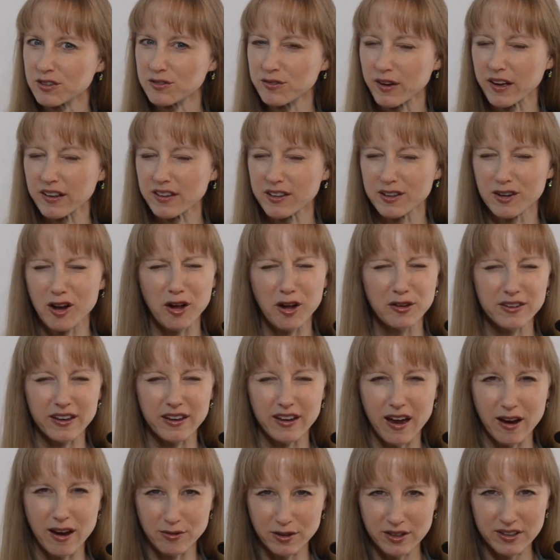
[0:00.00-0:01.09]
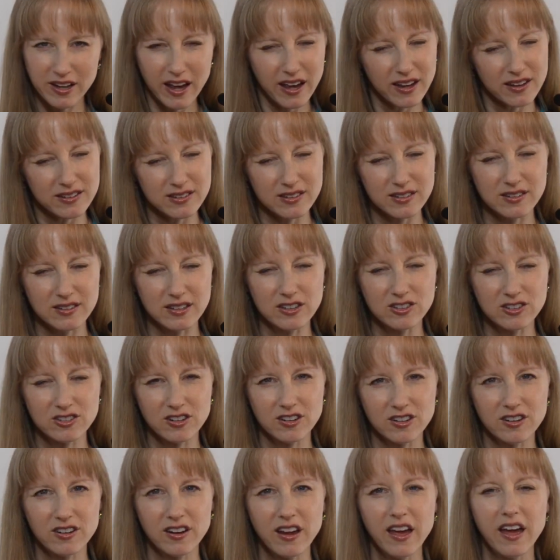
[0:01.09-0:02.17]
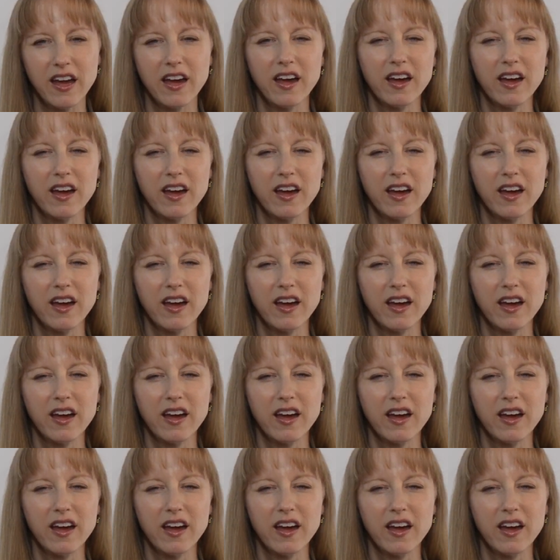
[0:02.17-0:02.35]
violin all day, every day as a teacher,